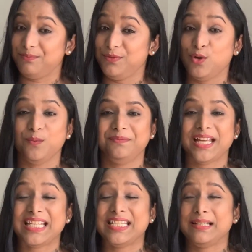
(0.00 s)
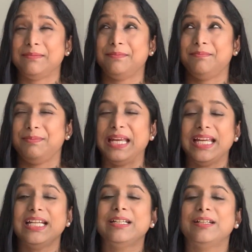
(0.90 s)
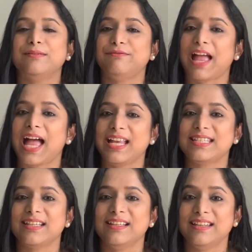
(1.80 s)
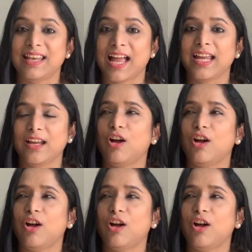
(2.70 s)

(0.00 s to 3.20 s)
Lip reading: No, that is a big fat lie,